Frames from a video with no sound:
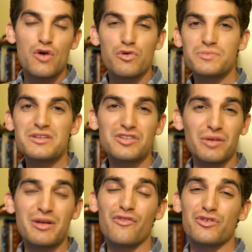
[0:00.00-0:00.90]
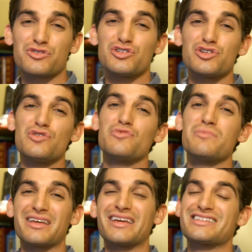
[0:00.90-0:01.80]
which means there are going to be over
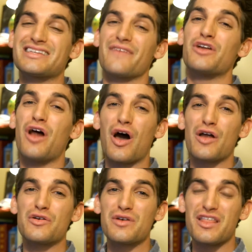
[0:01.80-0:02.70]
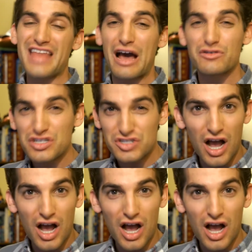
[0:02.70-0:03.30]
2,700,000